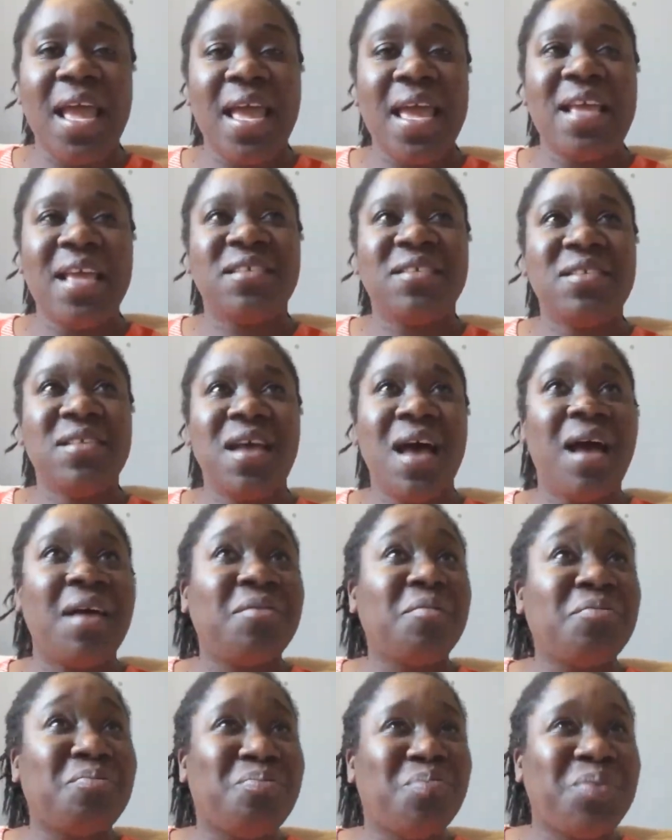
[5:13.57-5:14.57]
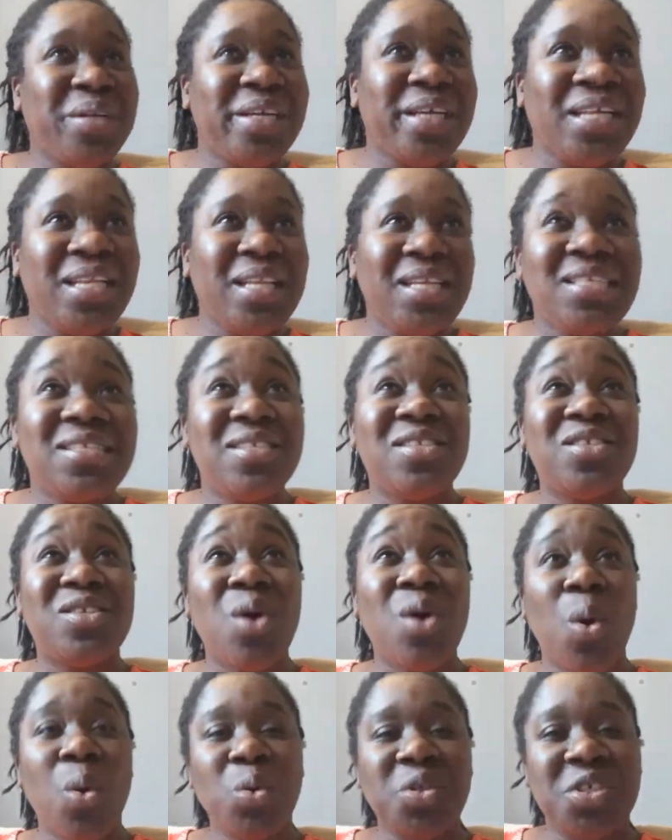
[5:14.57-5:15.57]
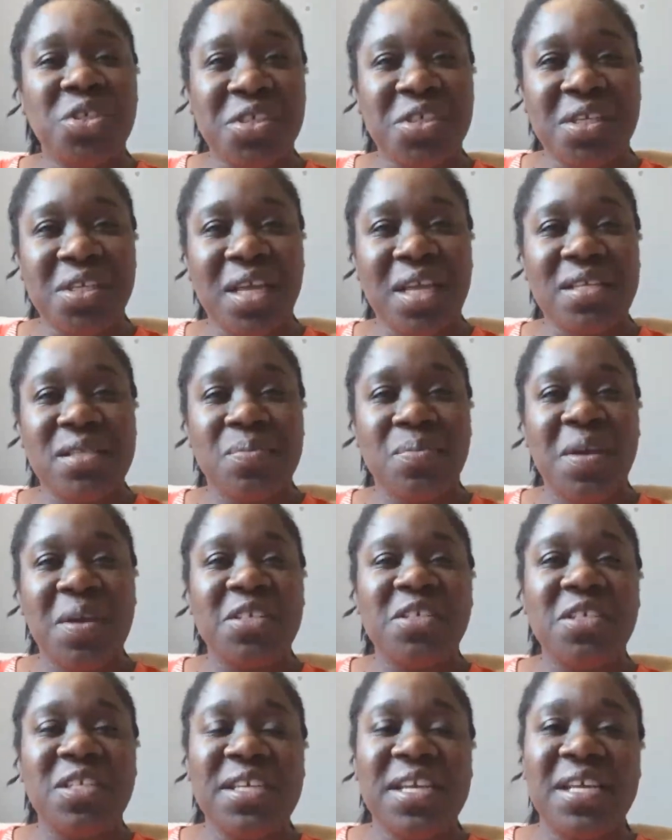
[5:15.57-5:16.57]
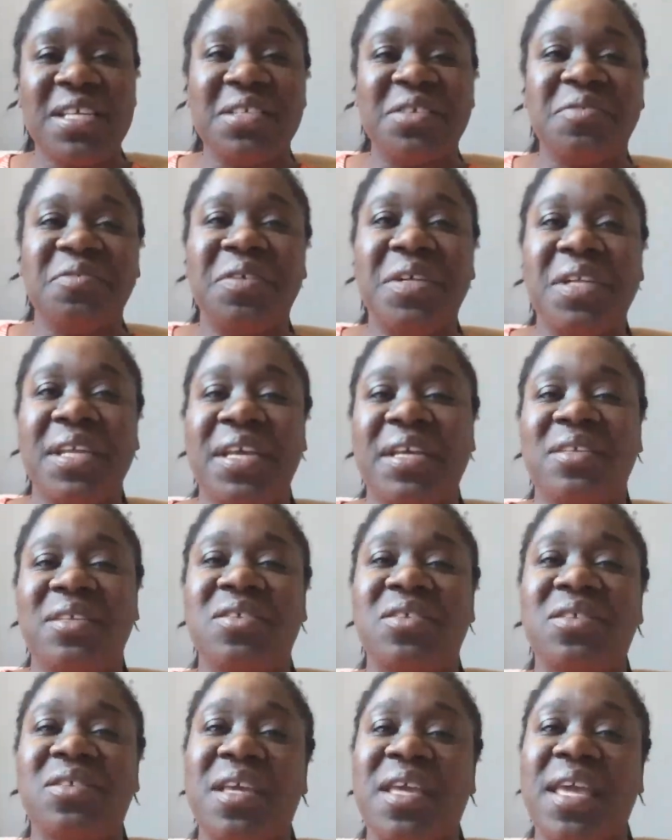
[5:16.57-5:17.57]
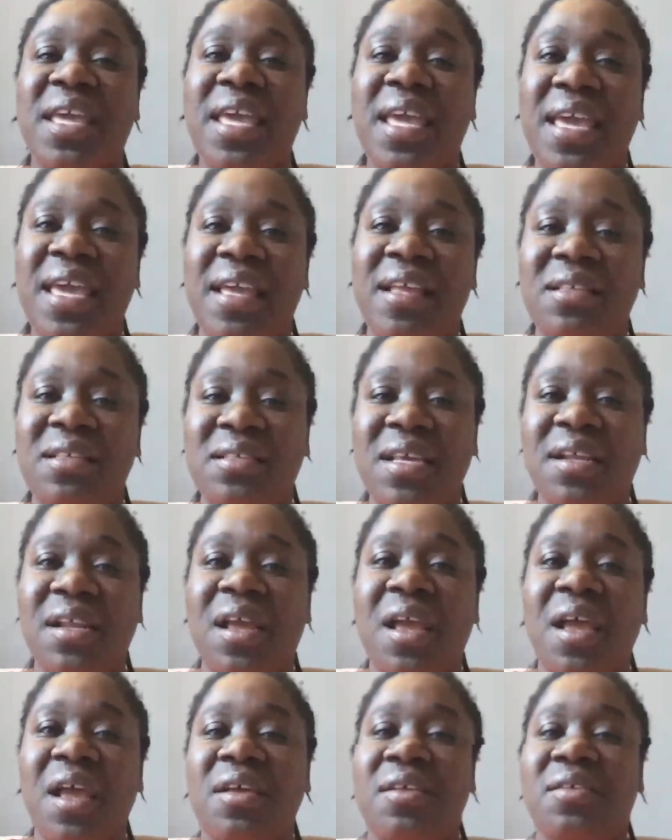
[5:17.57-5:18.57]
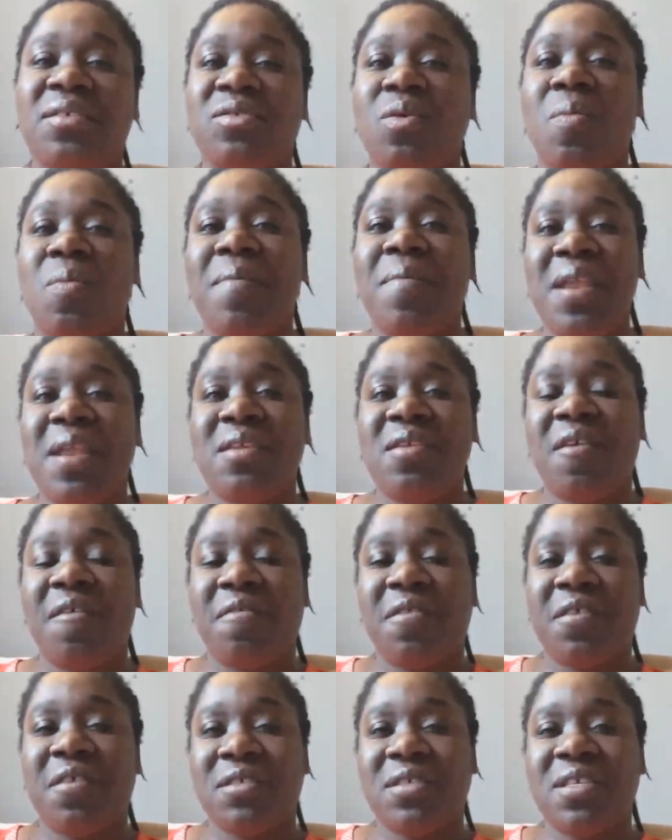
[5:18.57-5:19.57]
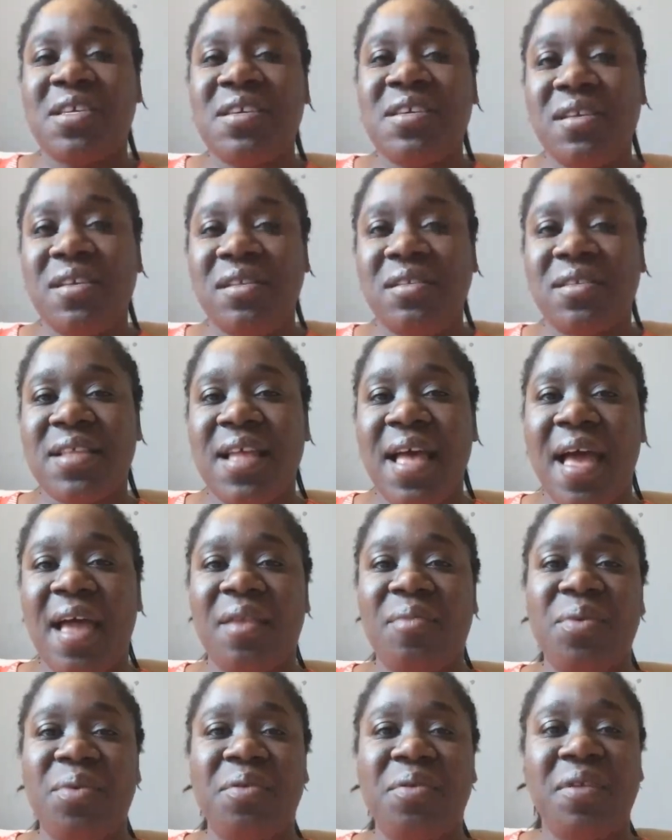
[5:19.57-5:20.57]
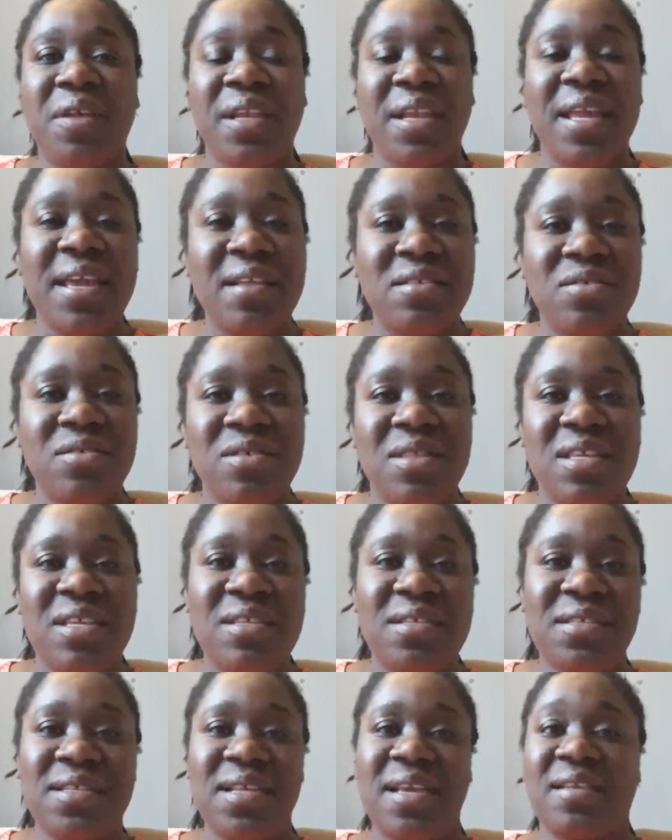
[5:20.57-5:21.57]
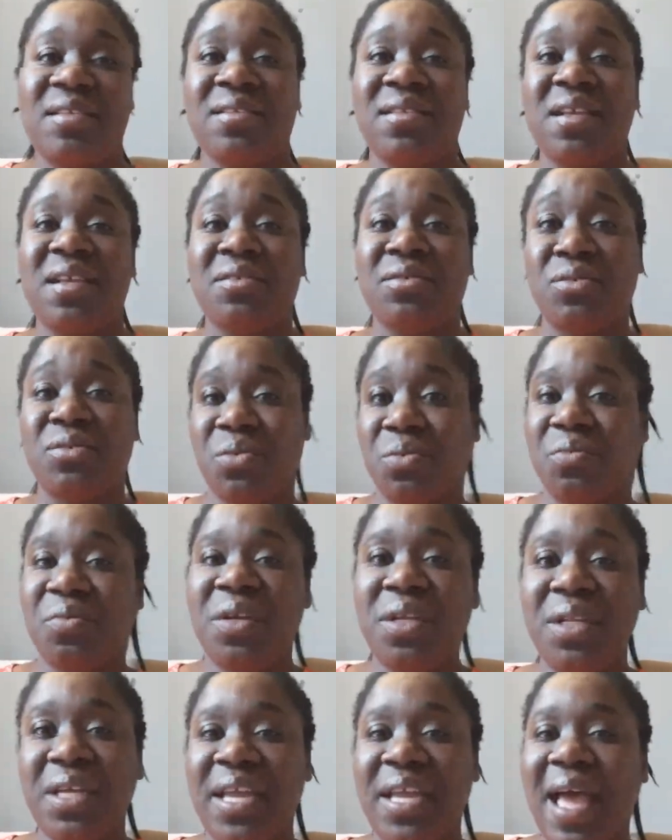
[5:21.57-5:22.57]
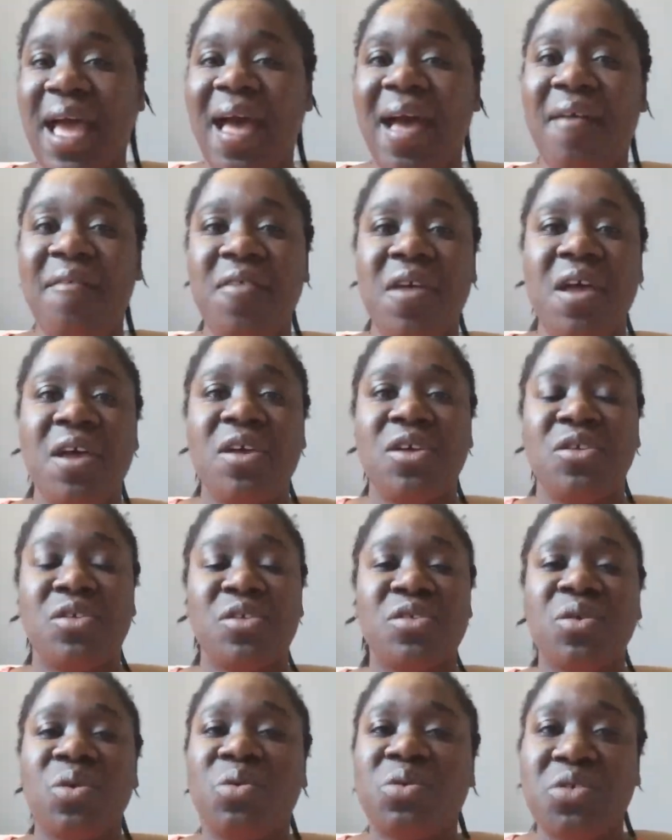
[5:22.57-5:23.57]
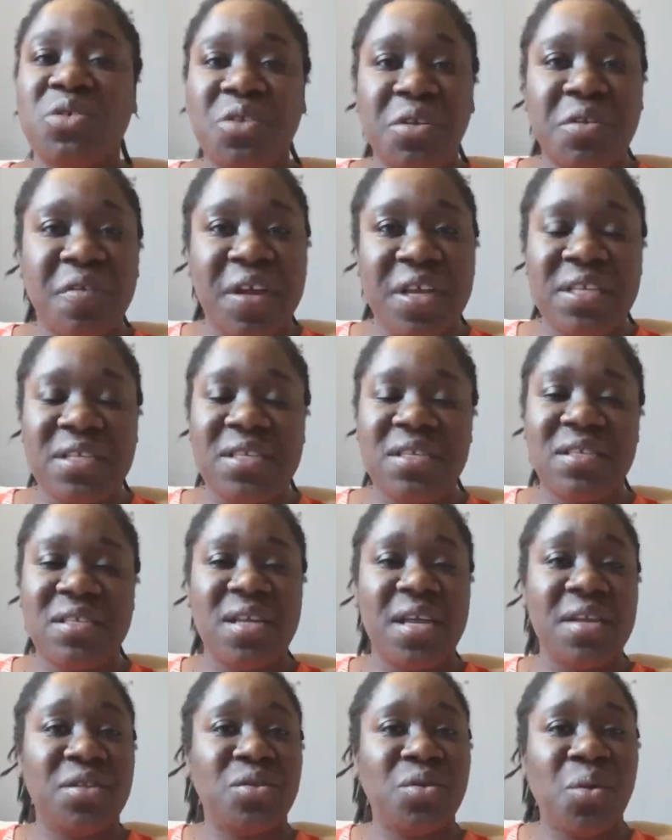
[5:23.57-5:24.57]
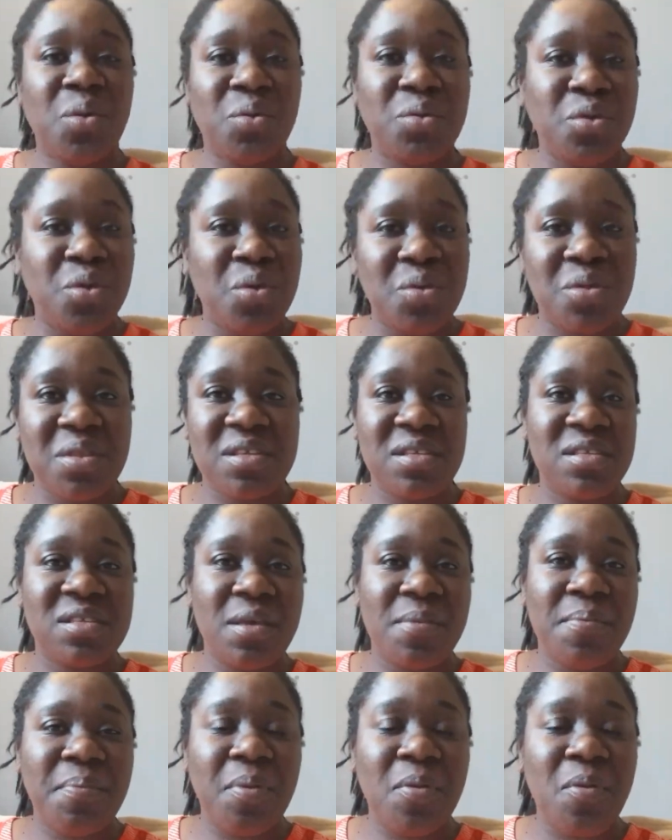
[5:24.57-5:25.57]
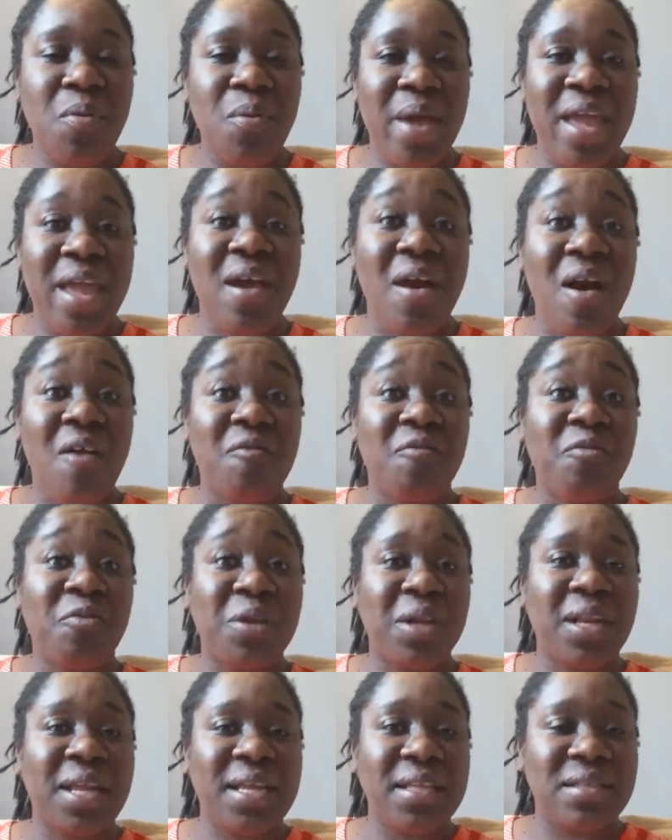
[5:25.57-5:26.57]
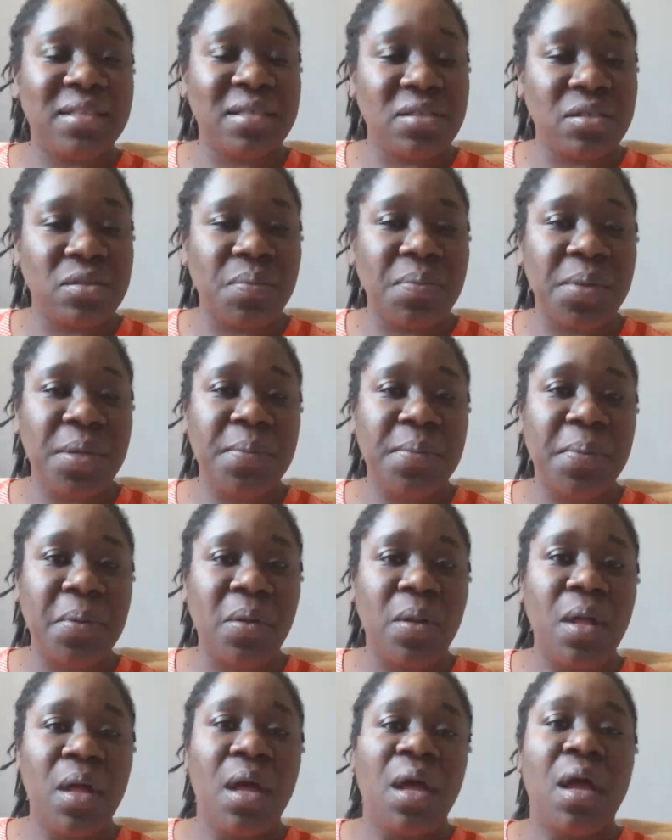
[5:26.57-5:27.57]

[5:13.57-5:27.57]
is not really social, especially as it relates to kids. And so many of the teens that we relate to these days, they don't really have social graces. They don't know the simple way of relating to people,